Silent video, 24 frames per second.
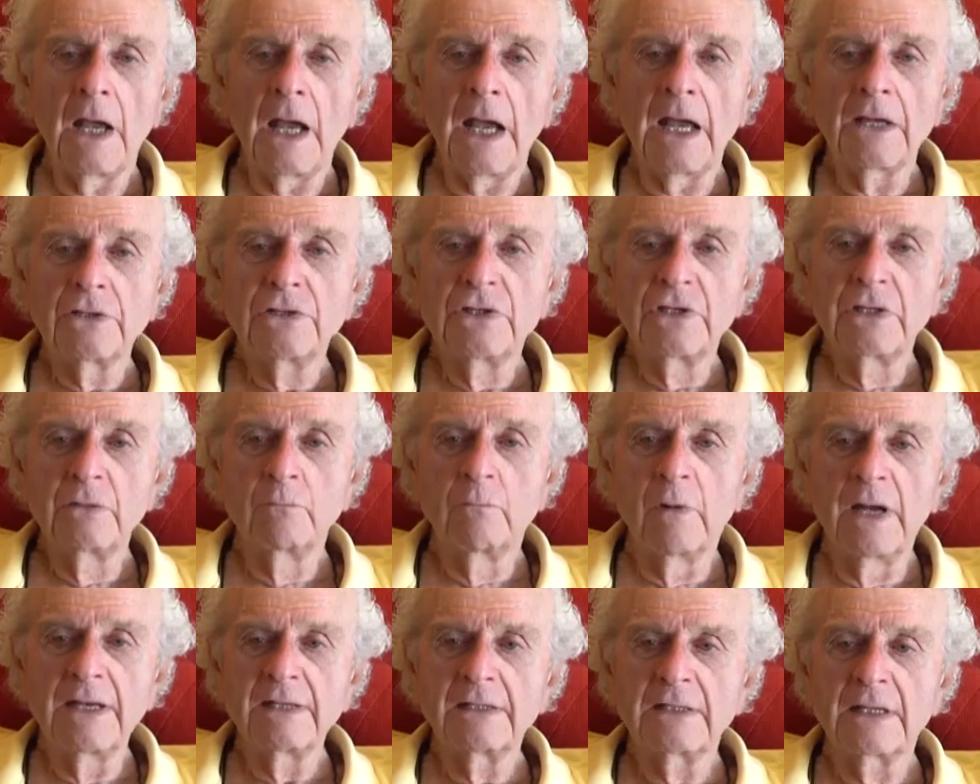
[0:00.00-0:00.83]
and she
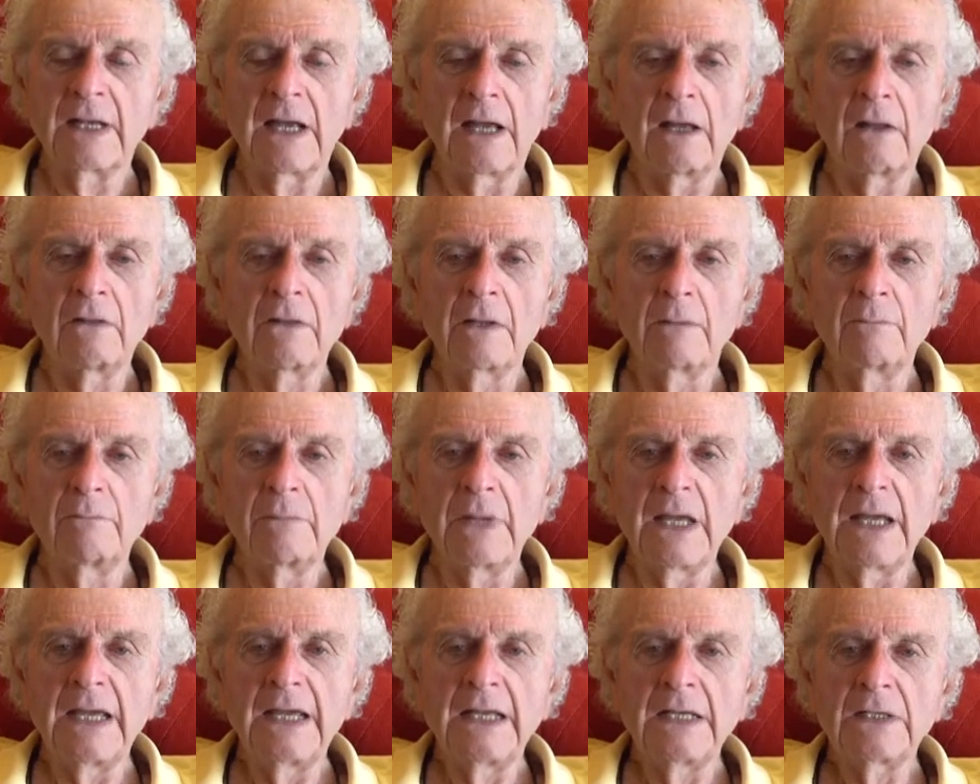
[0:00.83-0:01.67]
went down the
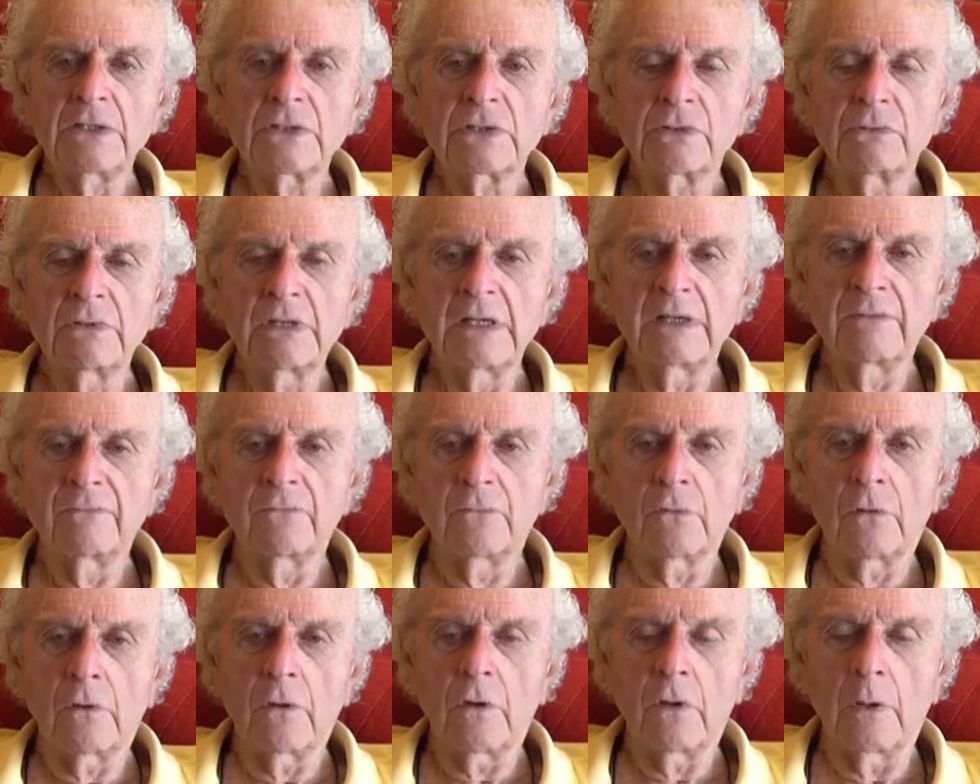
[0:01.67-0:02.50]
main street of
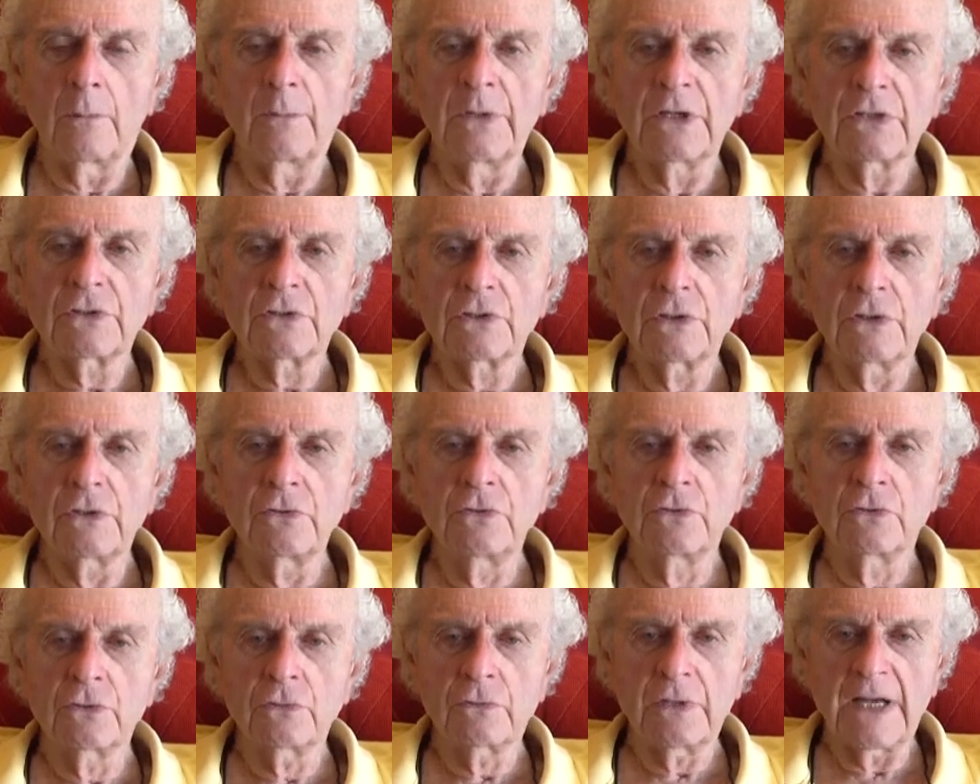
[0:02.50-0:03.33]
Drohobych
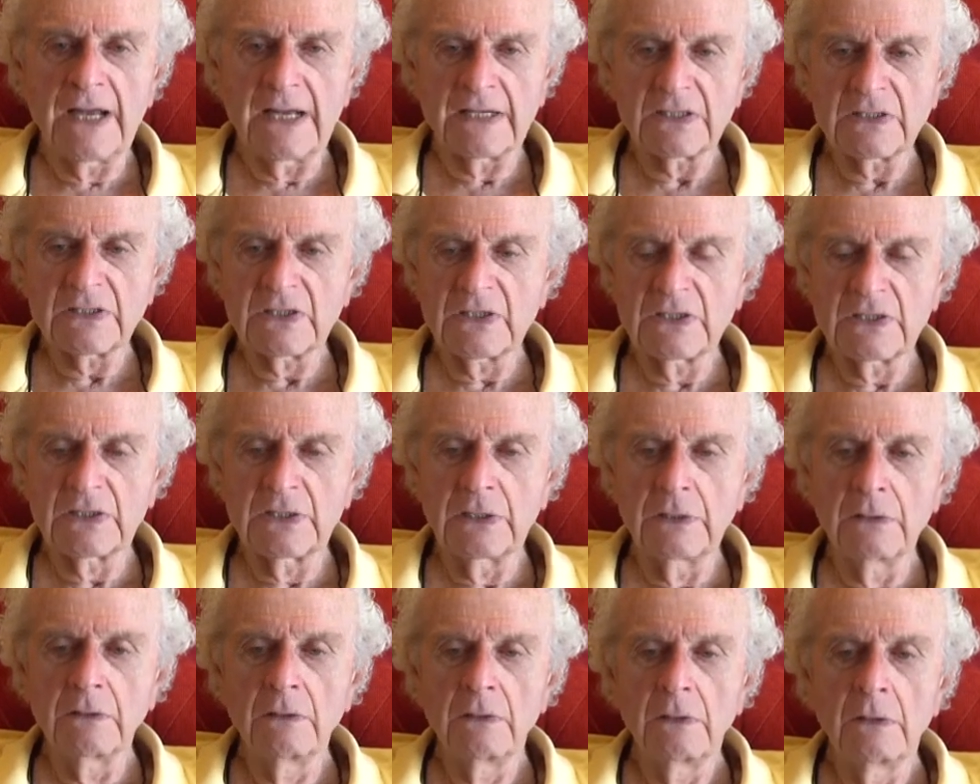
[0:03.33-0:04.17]
dressed
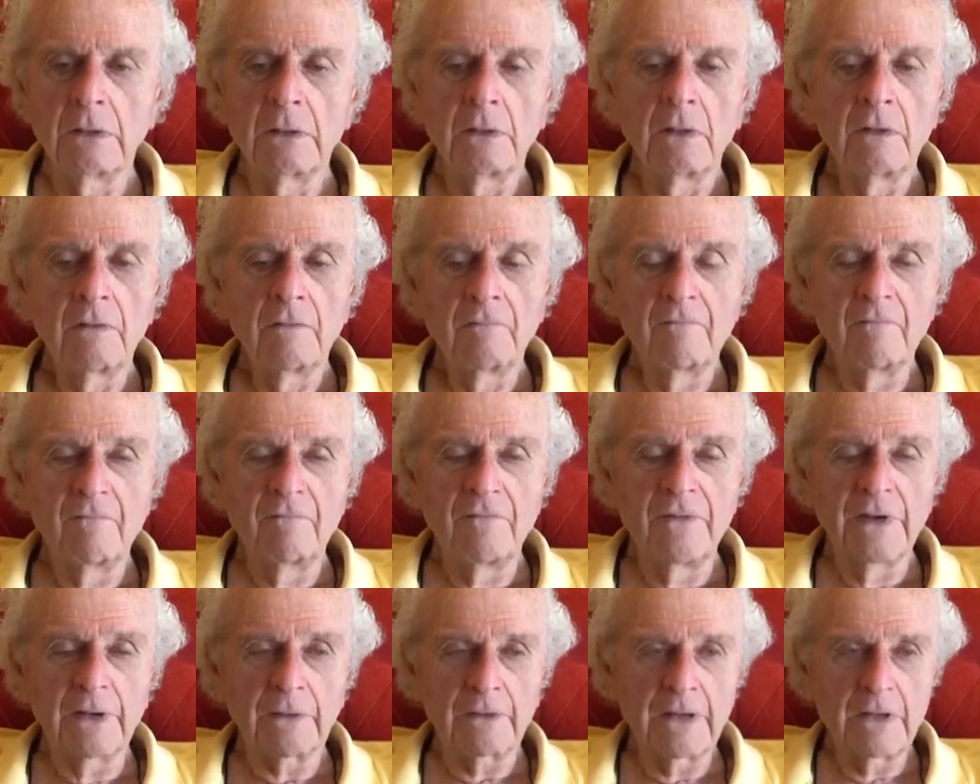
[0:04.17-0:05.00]

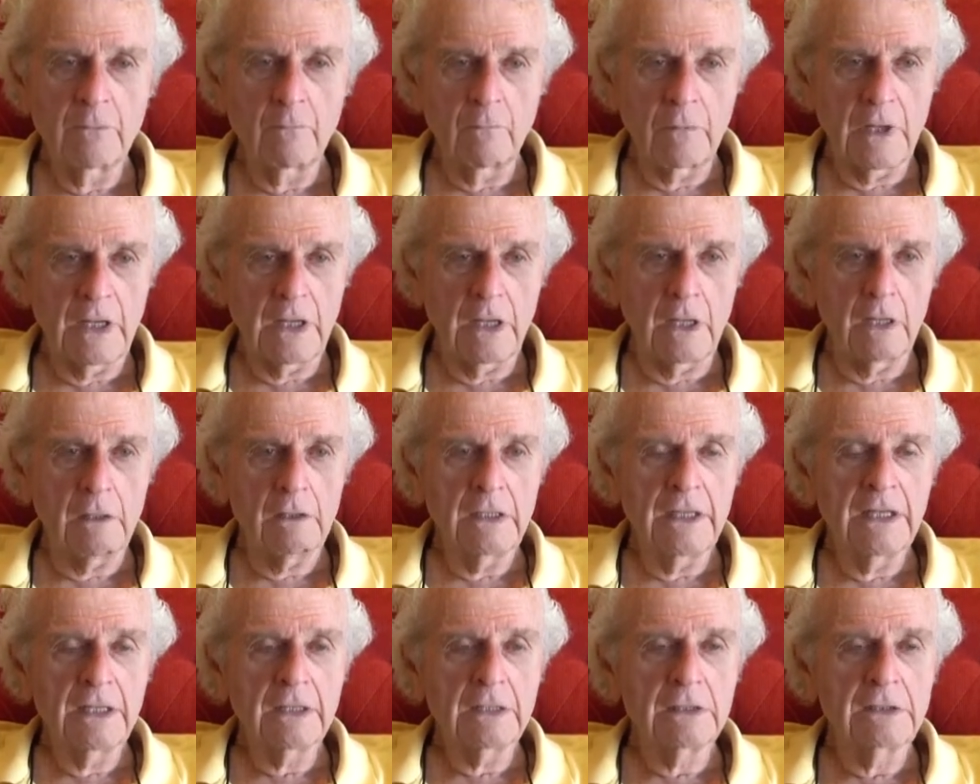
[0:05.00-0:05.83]
very well,
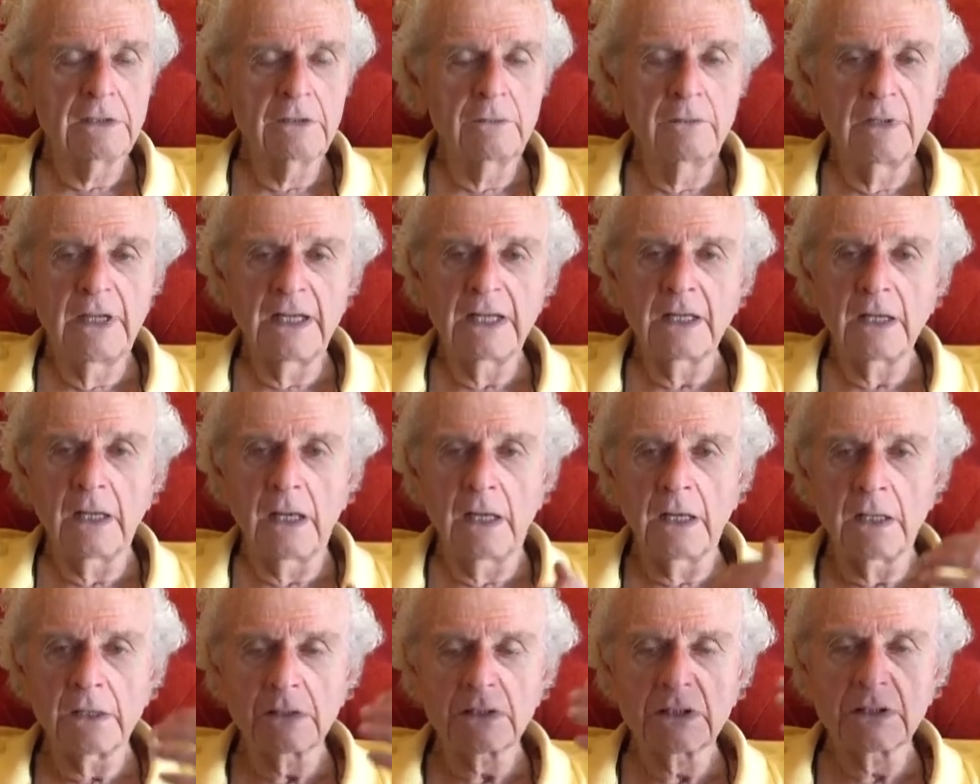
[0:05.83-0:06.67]
including
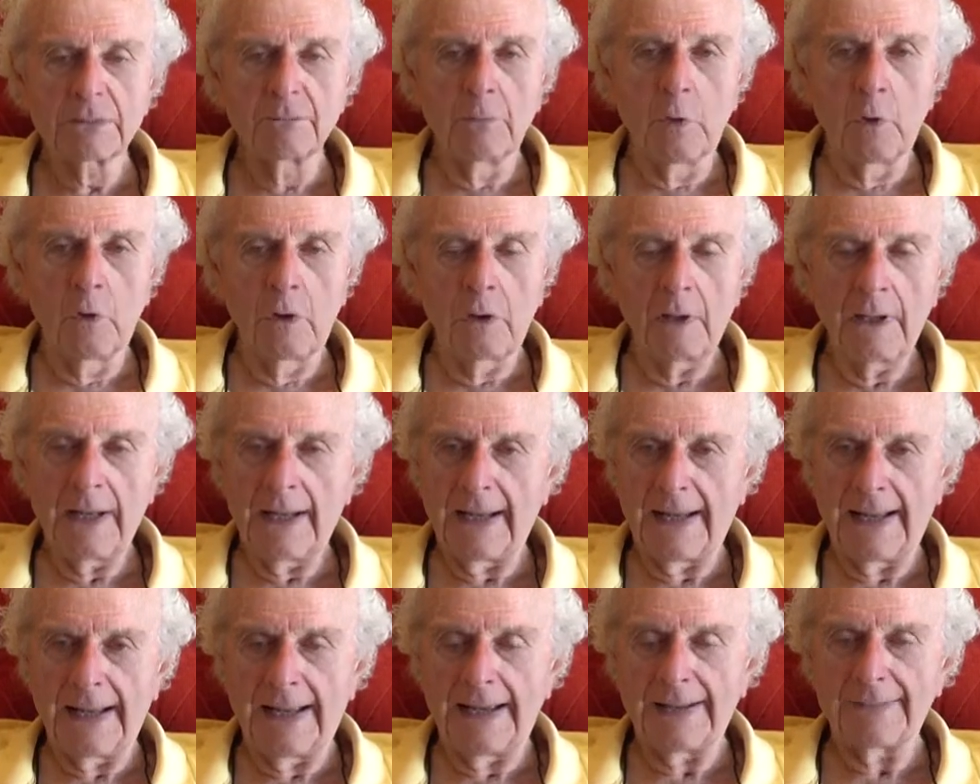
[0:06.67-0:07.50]
a small
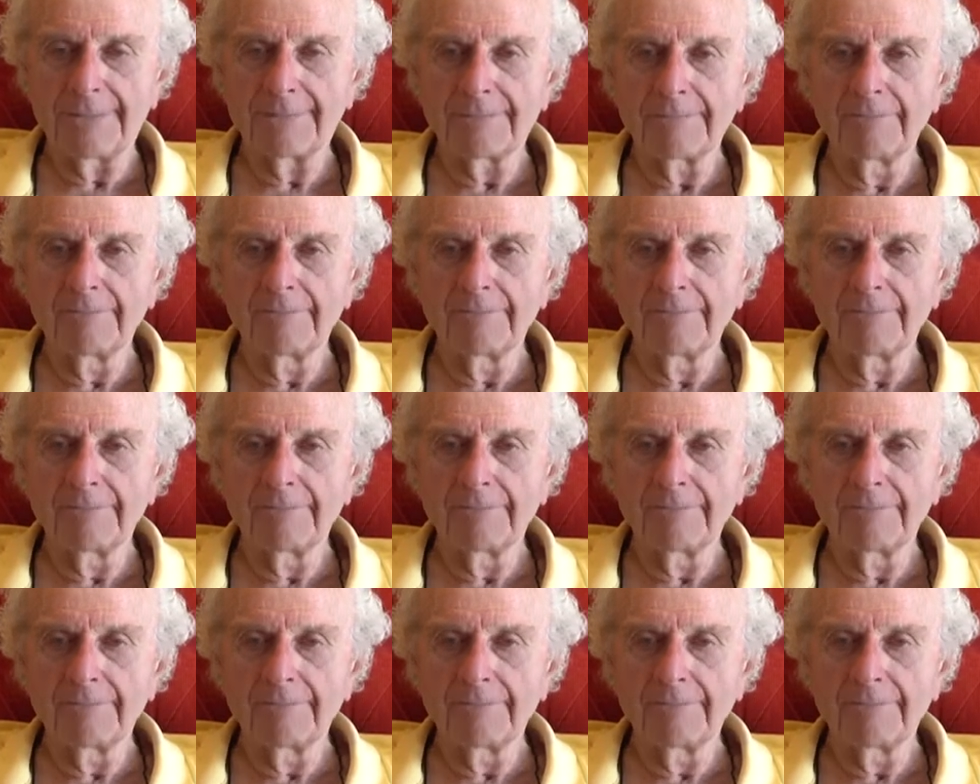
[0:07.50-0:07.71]
hat